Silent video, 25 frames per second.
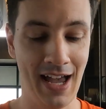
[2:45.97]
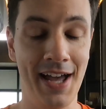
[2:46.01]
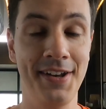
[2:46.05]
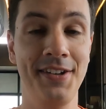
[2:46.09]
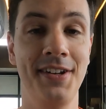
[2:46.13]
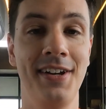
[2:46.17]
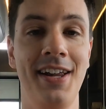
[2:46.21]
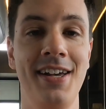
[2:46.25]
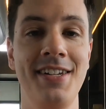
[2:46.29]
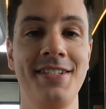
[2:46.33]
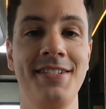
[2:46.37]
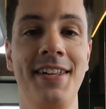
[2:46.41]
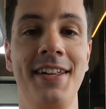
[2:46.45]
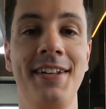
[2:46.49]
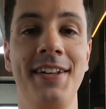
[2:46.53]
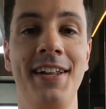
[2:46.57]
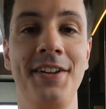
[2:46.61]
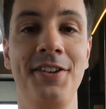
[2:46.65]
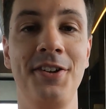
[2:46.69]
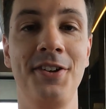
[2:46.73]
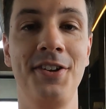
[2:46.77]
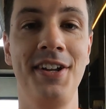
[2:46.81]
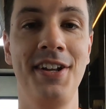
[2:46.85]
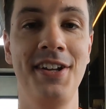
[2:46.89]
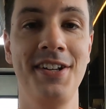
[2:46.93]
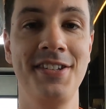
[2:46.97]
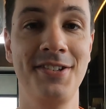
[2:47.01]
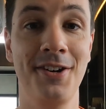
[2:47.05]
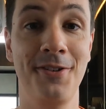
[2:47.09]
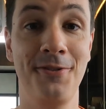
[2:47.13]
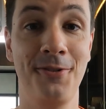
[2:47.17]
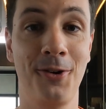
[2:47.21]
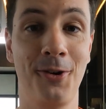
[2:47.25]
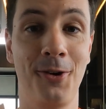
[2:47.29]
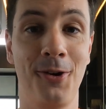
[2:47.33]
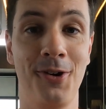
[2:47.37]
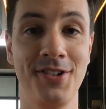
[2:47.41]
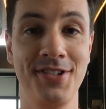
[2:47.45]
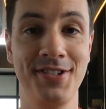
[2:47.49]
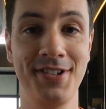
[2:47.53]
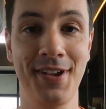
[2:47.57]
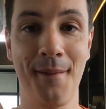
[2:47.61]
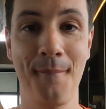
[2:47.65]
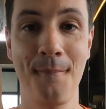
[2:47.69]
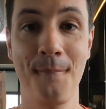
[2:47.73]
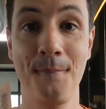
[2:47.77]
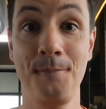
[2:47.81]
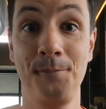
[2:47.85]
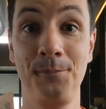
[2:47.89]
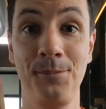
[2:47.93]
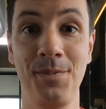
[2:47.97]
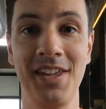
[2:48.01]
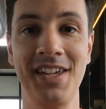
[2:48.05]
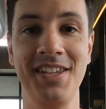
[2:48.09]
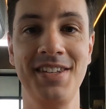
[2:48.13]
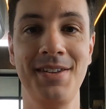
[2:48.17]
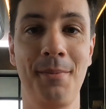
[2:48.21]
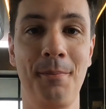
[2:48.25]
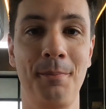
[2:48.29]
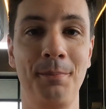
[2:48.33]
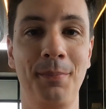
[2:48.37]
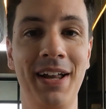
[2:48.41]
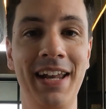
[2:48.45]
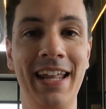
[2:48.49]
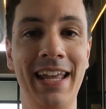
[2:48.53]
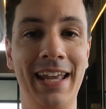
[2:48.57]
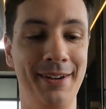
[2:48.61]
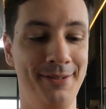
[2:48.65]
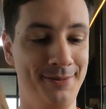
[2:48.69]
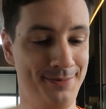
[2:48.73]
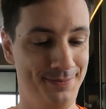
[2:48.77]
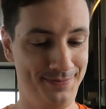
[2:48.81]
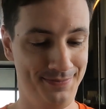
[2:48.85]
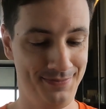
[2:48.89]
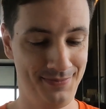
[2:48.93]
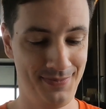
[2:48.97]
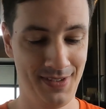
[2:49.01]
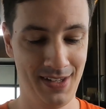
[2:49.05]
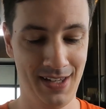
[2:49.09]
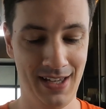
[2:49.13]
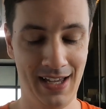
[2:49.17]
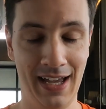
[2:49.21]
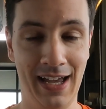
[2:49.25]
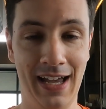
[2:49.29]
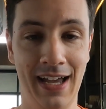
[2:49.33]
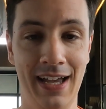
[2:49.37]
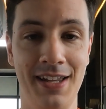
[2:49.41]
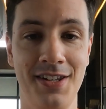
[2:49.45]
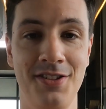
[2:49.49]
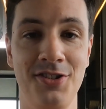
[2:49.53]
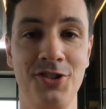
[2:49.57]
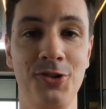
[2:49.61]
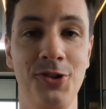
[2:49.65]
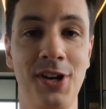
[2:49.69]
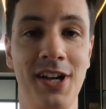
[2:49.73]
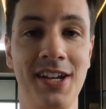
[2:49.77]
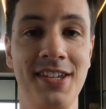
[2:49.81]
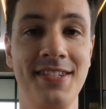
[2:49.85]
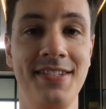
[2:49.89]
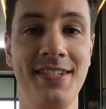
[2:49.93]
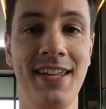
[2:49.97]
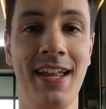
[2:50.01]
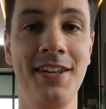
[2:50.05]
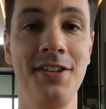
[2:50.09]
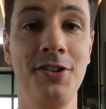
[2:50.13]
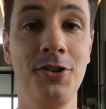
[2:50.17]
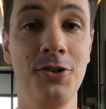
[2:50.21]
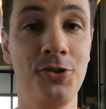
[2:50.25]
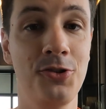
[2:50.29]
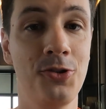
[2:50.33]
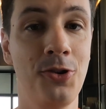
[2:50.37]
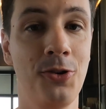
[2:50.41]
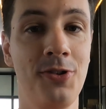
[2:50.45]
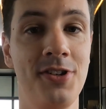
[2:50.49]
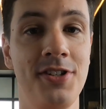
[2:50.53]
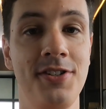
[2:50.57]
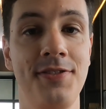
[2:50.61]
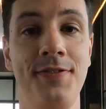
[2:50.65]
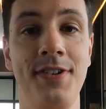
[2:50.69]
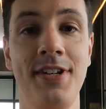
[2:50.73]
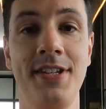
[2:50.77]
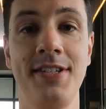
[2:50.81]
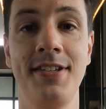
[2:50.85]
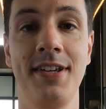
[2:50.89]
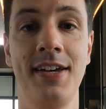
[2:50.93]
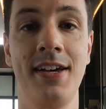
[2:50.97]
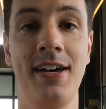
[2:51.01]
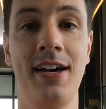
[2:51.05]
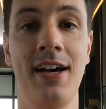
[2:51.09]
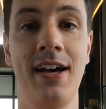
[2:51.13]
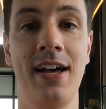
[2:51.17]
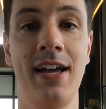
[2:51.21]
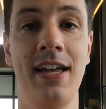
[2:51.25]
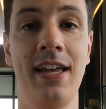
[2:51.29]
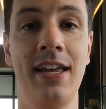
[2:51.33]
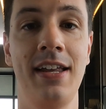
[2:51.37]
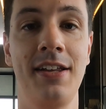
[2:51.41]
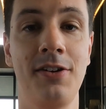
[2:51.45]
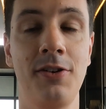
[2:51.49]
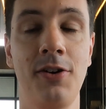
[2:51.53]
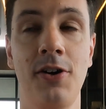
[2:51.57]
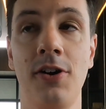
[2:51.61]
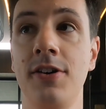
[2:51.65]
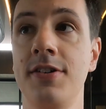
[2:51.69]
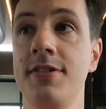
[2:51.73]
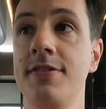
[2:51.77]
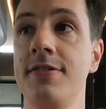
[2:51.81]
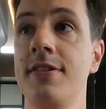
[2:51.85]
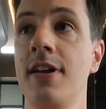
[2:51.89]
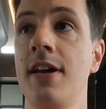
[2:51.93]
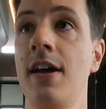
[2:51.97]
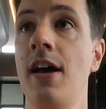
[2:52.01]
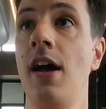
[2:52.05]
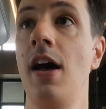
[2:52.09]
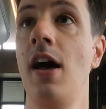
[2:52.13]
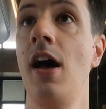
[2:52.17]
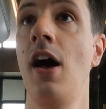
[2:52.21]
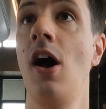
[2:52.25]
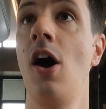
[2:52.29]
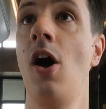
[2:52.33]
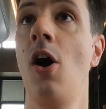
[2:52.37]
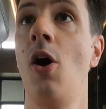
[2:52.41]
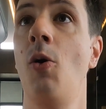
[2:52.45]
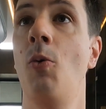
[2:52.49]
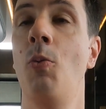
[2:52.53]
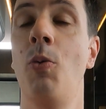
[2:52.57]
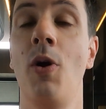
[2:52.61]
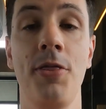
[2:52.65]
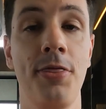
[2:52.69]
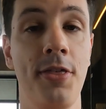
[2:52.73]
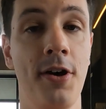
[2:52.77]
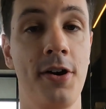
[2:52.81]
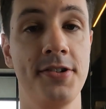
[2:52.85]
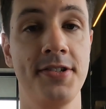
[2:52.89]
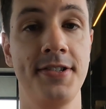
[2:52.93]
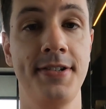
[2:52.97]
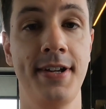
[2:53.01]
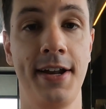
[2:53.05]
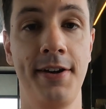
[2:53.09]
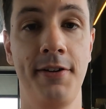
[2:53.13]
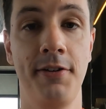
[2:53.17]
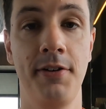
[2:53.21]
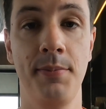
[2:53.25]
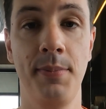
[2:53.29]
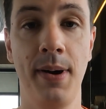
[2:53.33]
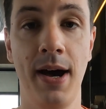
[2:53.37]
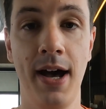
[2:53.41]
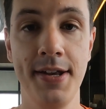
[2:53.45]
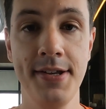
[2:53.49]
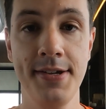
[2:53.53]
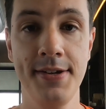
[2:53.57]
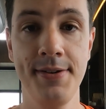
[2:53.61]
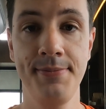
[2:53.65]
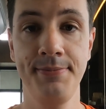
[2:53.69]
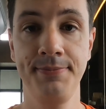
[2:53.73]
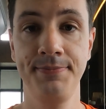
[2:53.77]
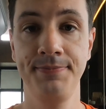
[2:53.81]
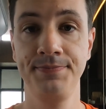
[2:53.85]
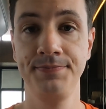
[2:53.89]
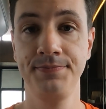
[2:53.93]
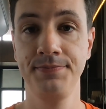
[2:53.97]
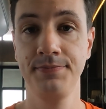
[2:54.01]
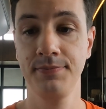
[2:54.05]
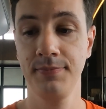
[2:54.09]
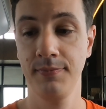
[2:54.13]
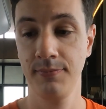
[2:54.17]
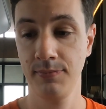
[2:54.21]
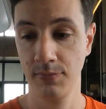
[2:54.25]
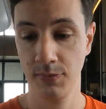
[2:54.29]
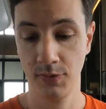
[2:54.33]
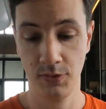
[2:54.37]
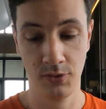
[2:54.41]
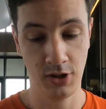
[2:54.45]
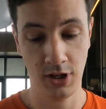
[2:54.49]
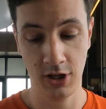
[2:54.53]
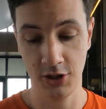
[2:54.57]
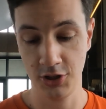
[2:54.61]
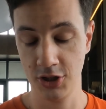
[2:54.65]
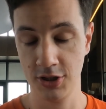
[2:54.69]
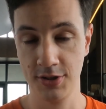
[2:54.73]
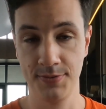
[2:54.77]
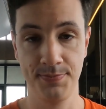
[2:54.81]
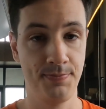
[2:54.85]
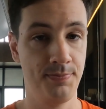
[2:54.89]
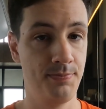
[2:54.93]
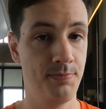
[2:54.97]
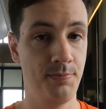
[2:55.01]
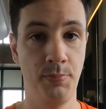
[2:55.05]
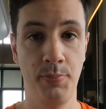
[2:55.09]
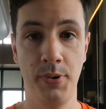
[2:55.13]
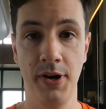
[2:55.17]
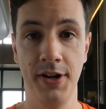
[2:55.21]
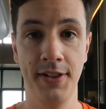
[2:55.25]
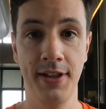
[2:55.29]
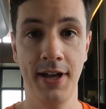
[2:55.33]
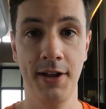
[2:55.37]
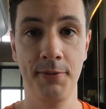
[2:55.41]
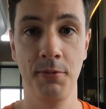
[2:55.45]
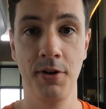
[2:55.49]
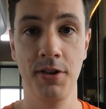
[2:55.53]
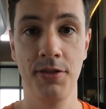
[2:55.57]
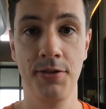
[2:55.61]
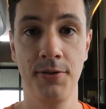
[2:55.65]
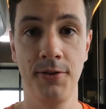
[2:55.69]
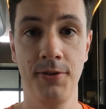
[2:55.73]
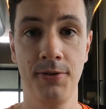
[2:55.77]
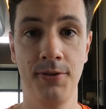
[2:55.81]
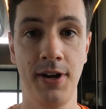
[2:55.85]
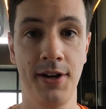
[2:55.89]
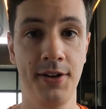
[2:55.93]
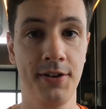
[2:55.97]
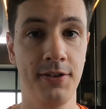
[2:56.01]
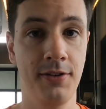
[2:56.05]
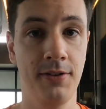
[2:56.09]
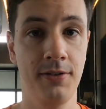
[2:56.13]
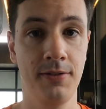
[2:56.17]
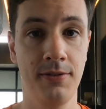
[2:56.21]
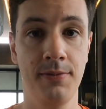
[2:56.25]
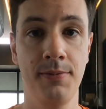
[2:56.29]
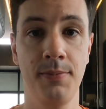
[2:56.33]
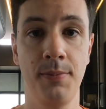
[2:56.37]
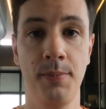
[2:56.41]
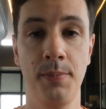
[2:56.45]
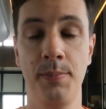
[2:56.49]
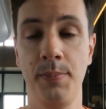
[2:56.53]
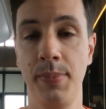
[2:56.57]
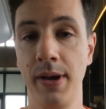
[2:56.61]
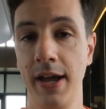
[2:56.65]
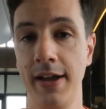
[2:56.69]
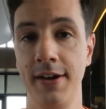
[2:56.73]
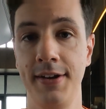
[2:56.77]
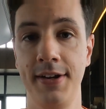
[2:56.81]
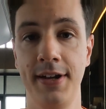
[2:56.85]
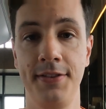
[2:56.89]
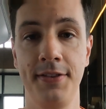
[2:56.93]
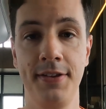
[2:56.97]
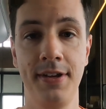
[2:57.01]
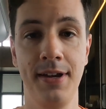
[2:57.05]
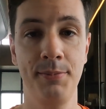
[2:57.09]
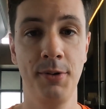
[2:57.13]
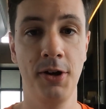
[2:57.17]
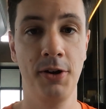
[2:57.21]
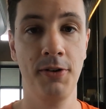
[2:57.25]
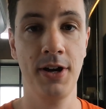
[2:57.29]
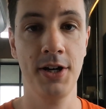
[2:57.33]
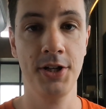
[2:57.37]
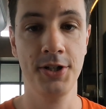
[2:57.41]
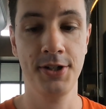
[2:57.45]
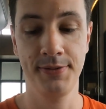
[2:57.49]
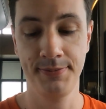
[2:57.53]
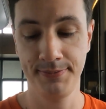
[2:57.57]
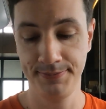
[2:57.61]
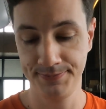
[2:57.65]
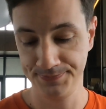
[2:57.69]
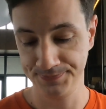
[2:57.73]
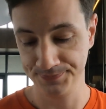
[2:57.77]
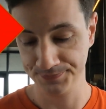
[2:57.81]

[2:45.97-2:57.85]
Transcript: And the last thing that you need is, of course, money. And to extend your tourist visa, it costs 1,900 baht. You just bring that with you and you pay it at the immigration.